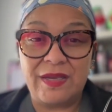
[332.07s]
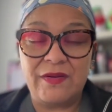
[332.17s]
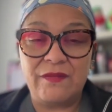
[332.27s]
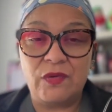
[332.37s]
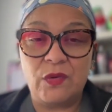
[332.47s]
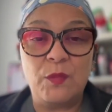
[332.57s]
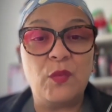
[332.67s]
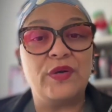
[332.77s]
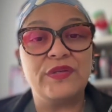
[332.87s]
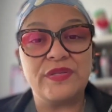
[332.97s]
kind of go
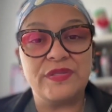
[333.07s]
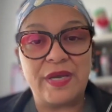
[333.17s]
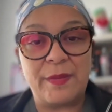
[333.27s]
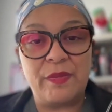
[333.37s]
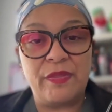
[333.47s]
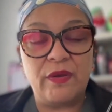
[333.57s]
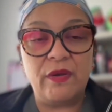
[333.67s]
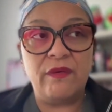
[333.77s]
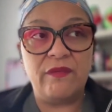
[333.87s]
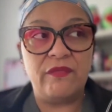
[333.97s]
more into depth
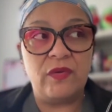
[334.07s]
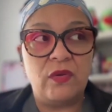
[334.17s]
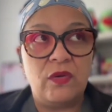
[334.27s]
of